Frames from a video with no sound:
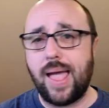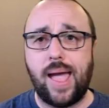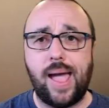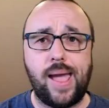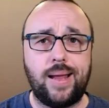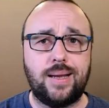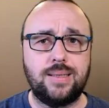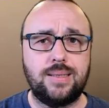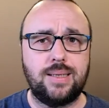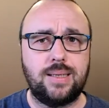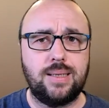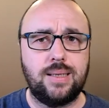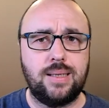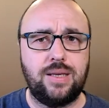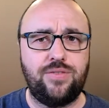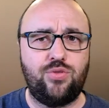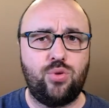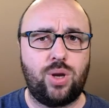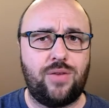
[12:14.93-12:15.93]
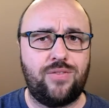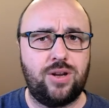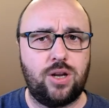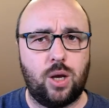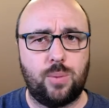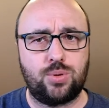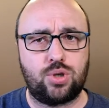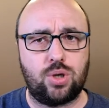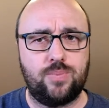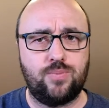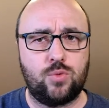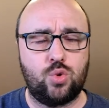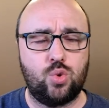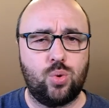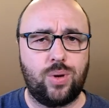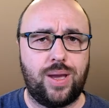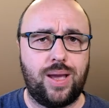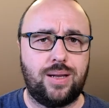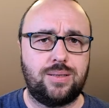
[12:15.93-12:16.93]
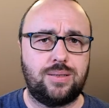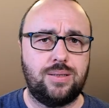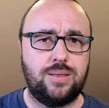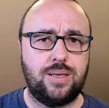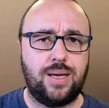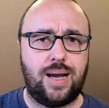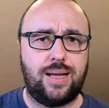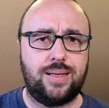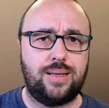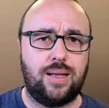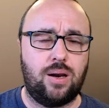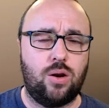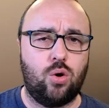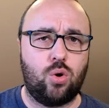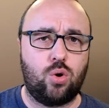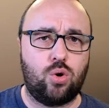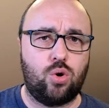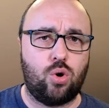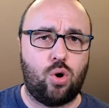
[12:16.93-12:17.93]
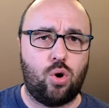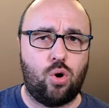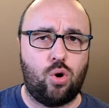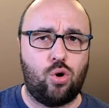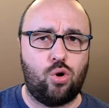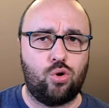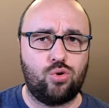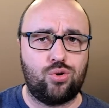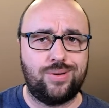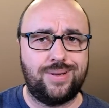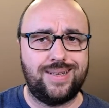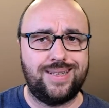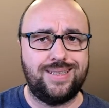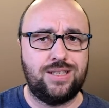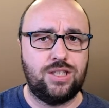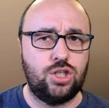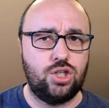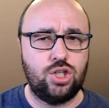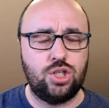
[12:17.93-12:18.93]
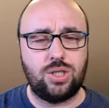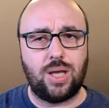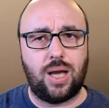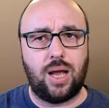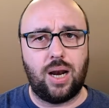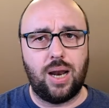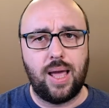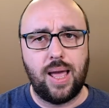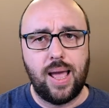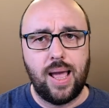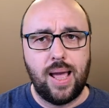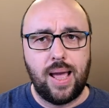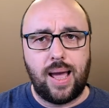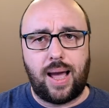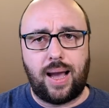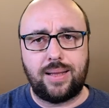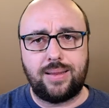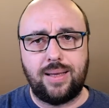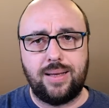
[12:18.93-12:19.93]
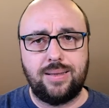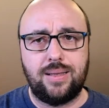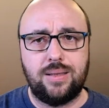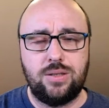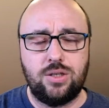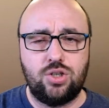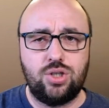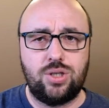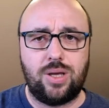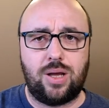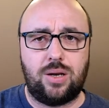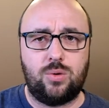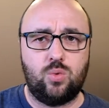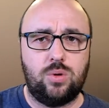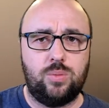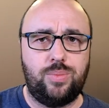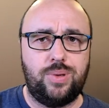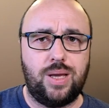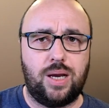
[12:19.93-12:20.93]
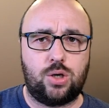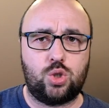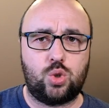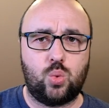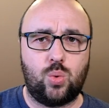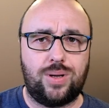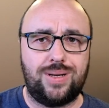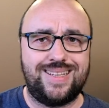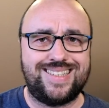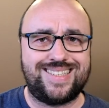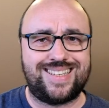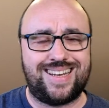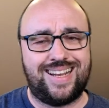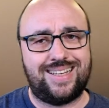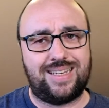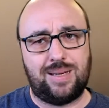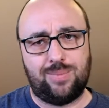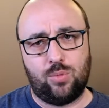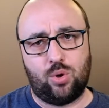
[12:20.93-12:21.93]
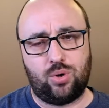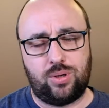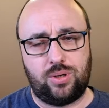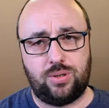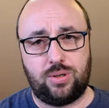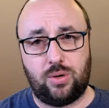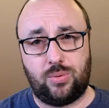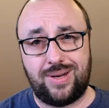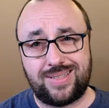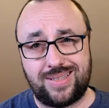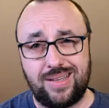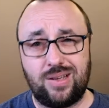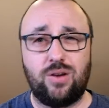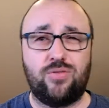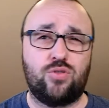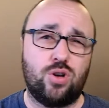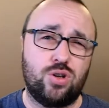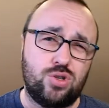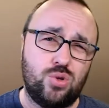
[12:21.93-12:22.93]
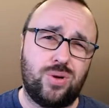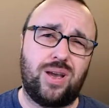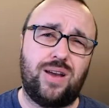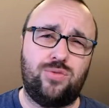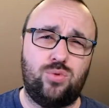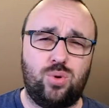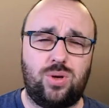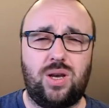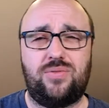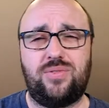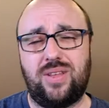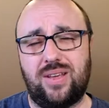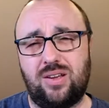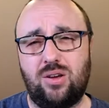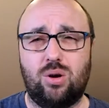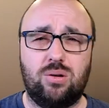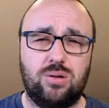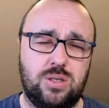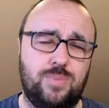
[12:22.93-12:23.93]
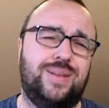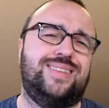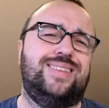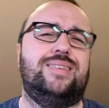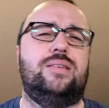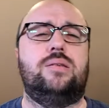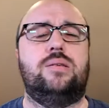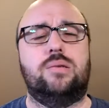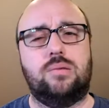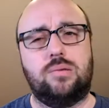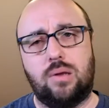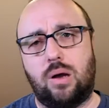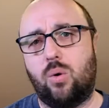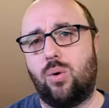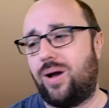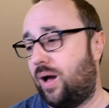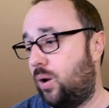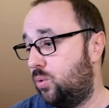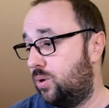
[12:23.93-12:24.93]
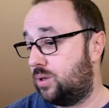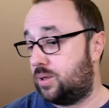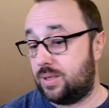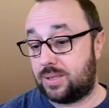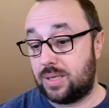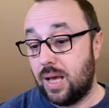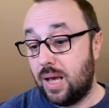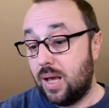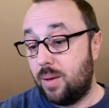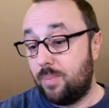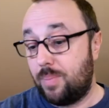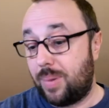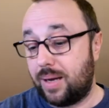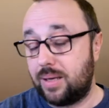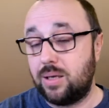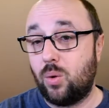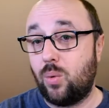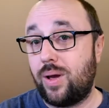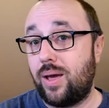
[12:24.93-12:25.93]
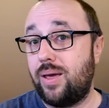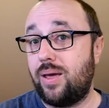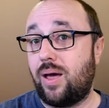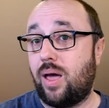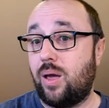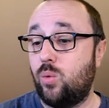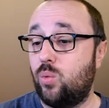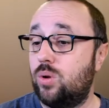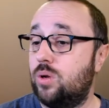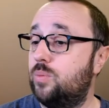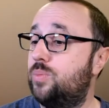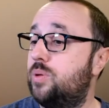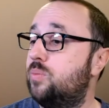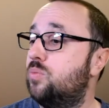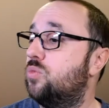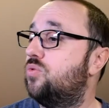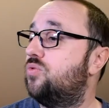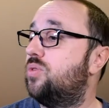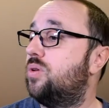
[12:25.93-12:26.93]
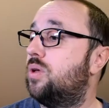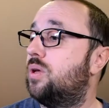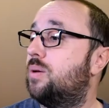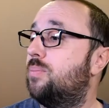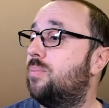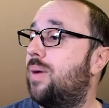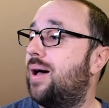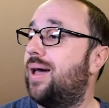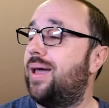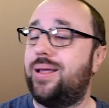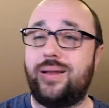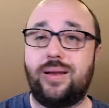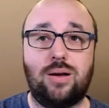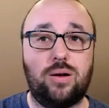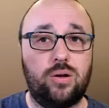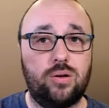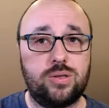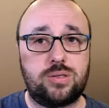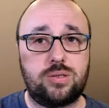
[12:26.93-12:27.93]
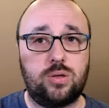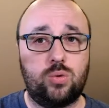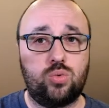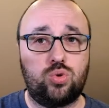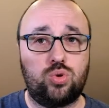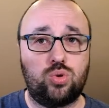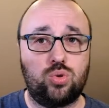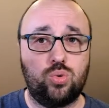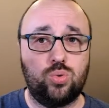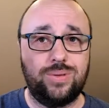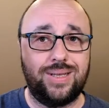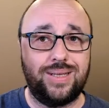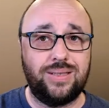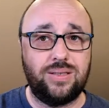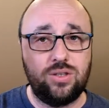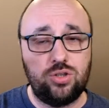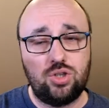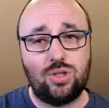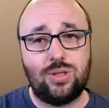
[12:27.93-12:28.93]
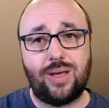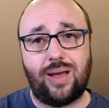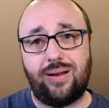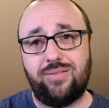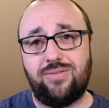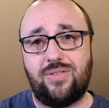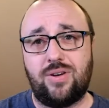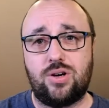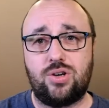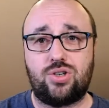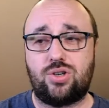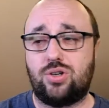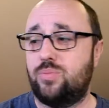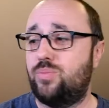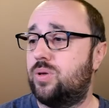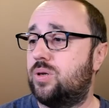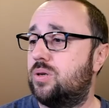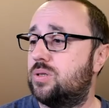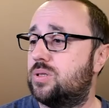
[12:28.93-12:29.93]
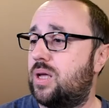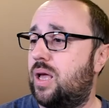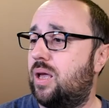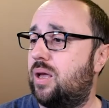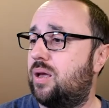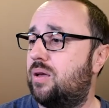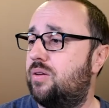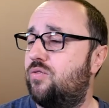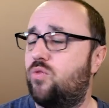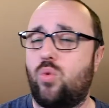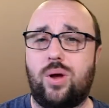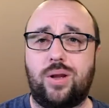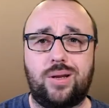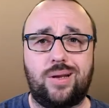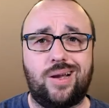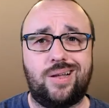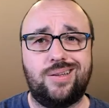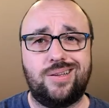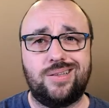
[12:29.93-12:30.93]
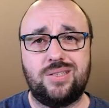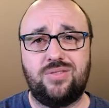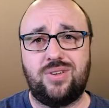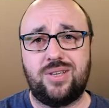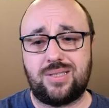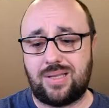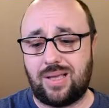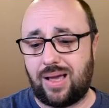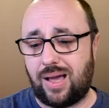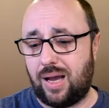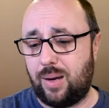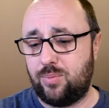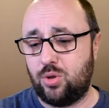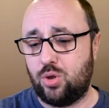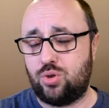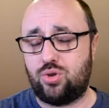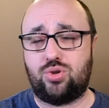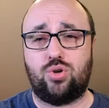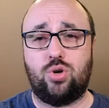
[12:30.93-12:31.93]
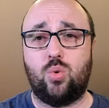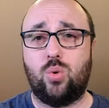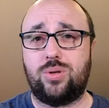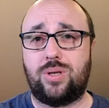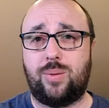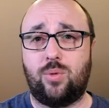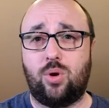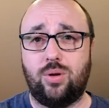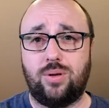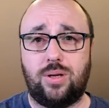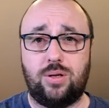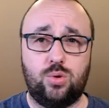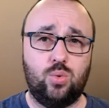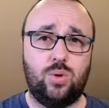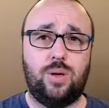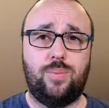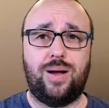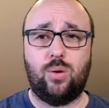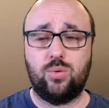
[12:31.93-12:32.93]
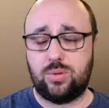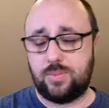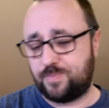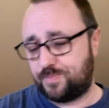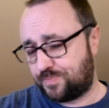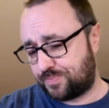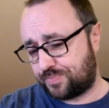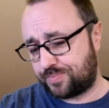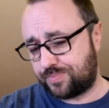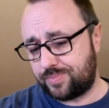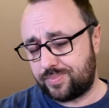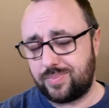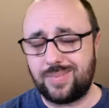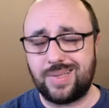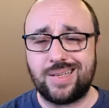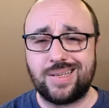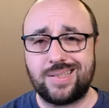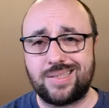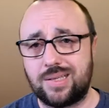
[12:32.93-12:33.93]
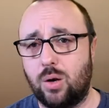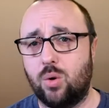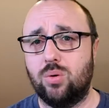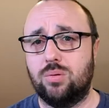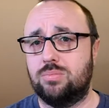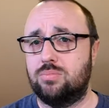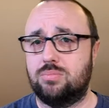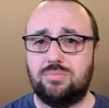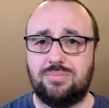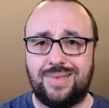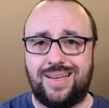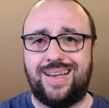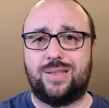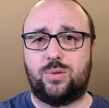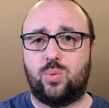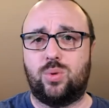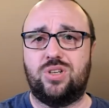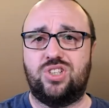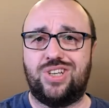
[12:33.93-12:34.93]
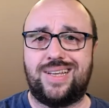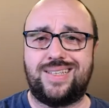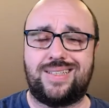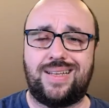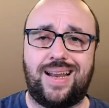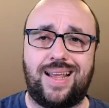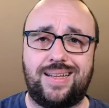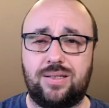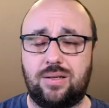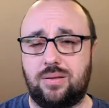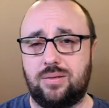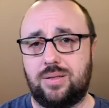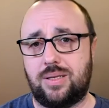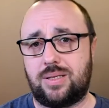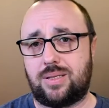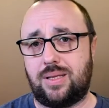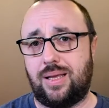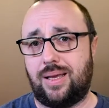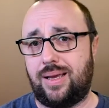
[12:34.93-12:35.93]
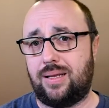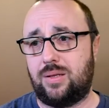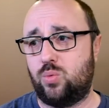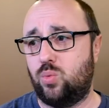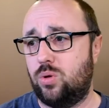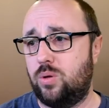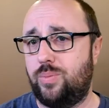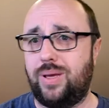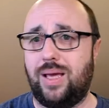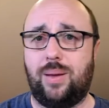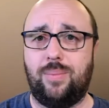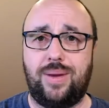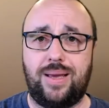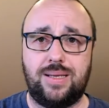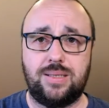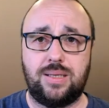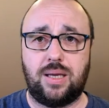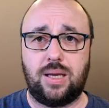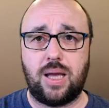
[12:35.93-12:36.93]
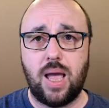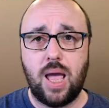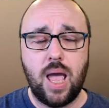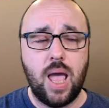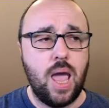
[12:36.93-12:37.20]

And if you have an option to get the analog or the digital, I think the digital will be actually slightly more interesting. Of course, you have to have the goggles, but you know how it is. By the way, I will be moving mine also to the digital version because I have one Cadix Vista I'm not sure what I'm gonna do about. So it will just land on this thing and will be amazing.